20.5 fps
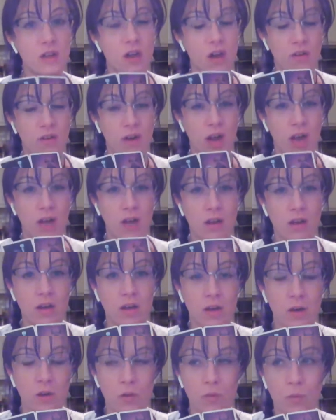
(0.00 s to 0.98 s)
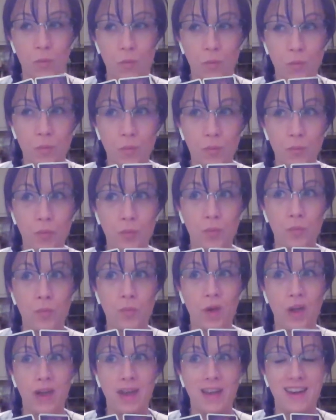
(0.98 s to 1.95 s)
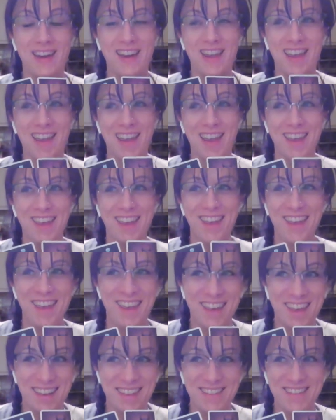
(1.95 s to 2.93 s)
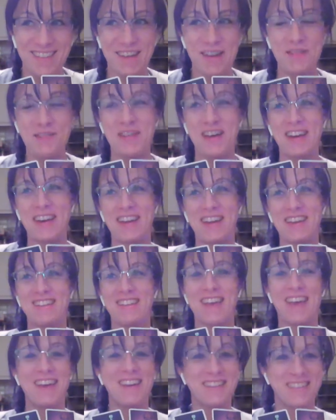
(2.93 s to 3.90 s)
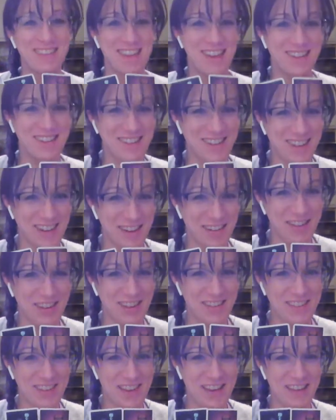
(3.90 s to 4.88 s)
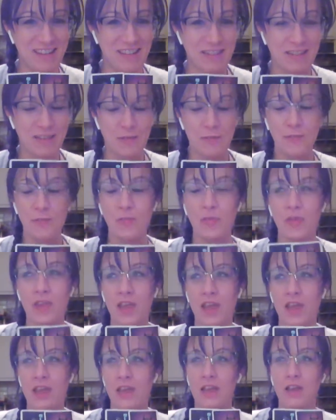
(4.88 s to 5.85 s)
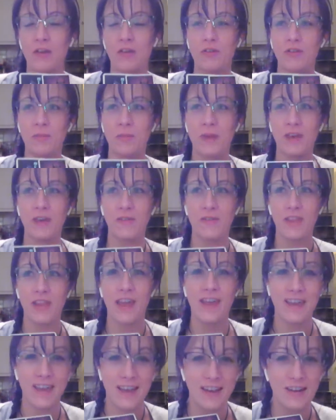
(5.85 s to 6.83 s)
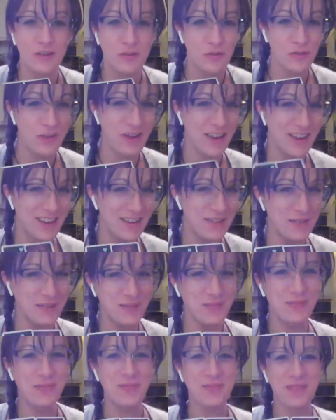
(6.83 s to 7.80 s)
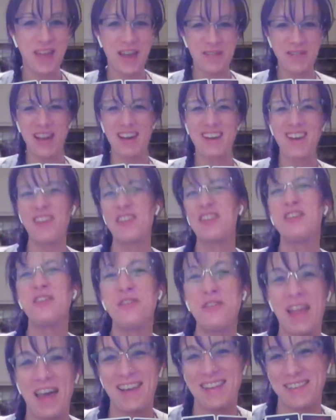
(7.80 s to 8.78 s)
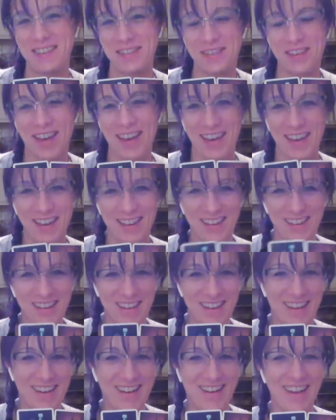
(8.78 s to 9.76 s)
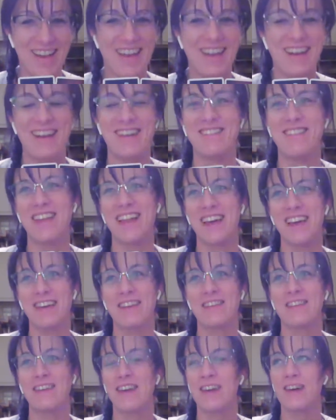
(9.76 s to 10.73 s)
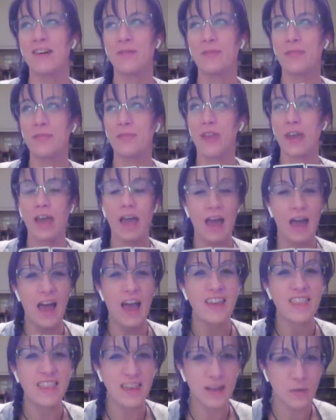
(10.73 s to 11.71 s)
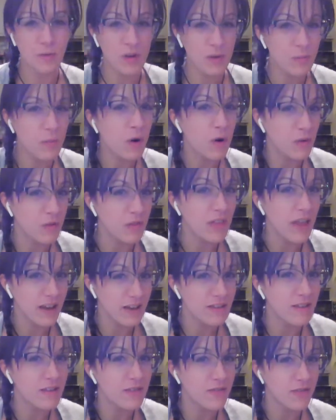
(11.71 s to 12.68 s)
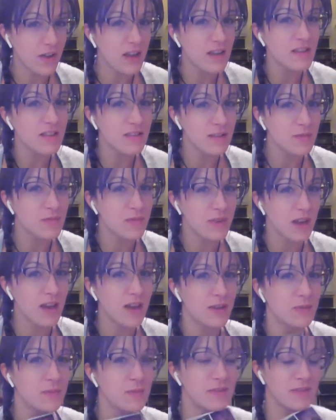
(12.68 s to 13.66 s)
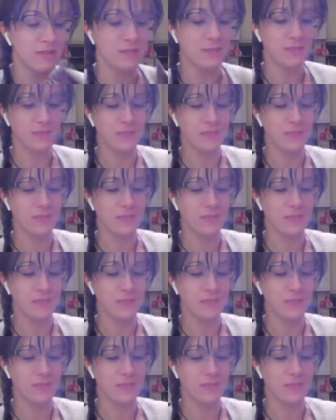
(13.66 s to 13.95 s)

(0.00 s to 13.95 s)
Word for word: All right. And it's so funny because I had a Sagittarius ex accuse me of liking to fight. I'm like, no, you like to fight. And, and I'm like, damn, I think we both like to fight sometimes.